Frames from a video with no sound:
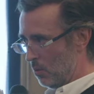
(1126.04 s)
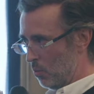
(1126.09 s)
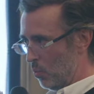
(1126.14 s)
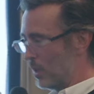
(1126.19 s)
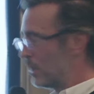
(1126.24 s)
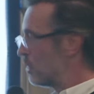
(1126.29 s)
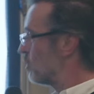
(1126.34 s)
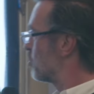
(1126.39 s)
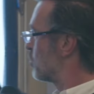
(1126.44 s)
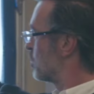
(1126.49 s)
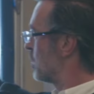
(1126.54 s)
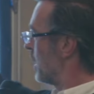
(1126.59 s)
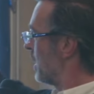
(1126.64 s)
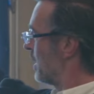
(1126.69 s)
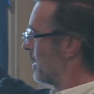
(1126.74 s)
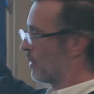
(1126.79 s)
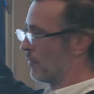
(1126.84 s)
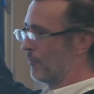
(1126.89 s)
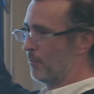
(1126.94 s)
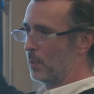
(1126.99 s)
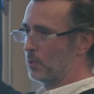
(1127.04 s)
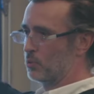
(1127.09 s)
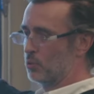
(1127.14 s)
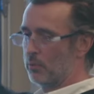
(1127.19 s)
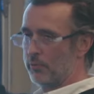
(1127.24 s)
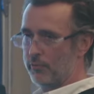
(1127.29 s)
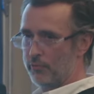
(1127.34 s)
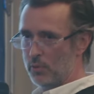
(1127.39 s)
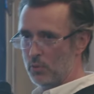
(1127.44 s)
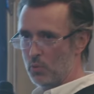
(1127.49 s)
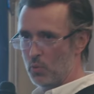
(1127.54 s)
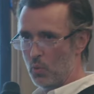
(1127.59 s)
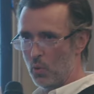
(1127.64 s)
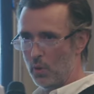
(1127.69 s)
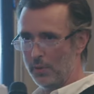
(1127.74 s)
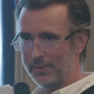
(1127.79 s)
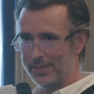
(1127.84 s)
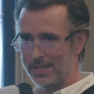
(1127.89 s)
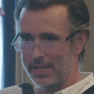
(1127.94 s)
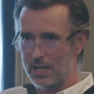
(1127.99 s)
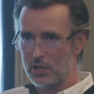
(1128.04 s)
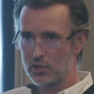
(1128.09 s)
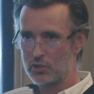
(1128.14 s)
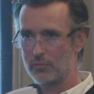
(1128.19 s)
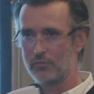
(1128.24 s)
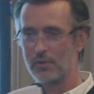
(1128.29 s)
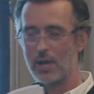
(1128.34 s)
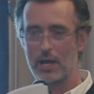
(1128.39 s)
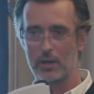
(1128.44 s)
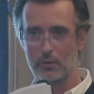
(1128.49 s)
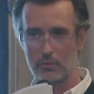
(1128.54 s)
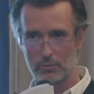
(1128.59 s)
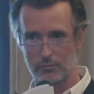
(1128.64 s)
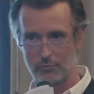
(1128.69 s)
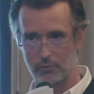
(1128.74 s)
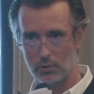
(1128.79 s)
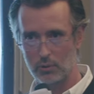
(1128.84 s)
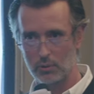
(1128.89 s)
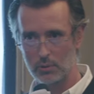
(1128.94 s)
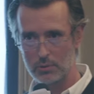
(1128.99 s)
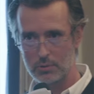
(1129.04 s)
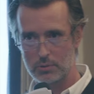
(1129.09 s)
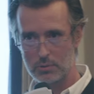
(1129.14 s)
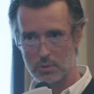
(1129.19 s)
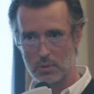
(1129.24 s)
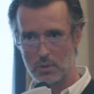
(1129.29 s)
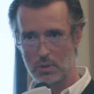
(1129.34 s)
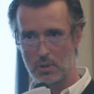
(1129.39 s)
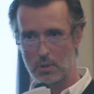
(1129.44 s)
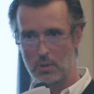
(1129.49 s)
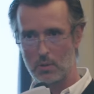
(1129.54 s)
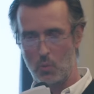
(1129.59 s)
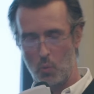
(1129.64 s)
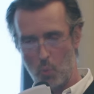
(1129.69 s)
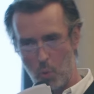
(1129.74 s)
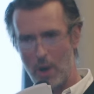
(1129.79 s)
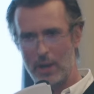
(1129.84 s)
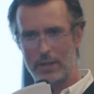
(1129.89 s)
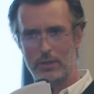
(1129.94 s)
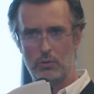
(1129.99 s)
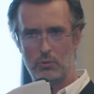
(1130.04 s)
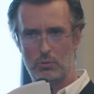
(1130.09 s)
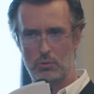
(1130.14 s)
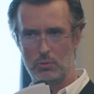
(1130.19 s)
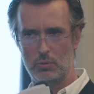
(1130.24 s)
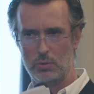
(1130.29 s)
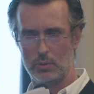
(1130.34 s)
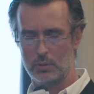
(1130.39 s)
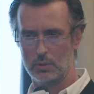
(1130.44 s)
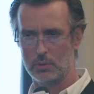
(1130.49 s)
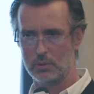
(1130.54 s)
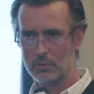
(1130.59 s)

When you share a picture of you on the edge of Niagara Falls, why do you do it?